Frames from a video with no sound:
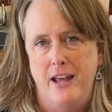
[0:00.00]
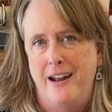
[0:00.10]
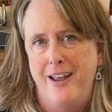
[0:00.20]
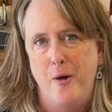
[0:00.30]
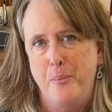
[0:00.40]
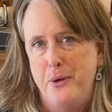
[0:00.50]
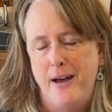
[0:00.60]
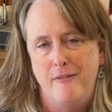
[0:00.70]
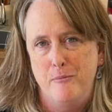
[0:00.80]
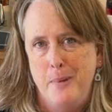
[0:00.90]
and I hope you
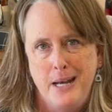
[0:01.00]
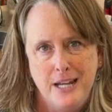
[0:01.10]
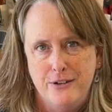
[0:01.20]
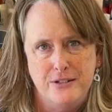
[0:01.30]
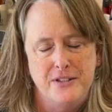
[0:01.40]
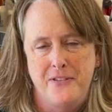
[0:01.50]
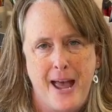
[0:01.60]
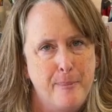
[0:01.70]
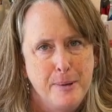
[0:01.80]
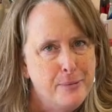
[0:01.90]
have many years of
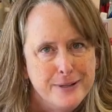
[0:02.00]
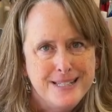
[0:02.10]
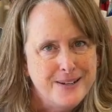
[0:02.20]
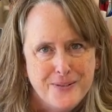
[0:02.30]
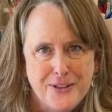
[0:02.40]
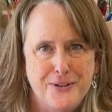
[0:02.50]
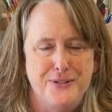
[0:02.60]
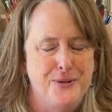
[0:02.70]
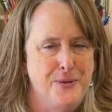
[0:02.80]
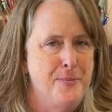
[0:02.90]
happy printing with your
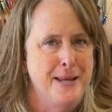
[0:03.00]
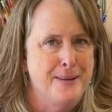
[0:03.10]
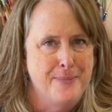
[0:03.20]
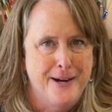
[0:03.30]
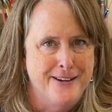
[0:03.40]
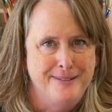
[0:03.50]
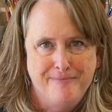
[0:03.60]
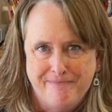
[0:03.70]
Toothpick Baren.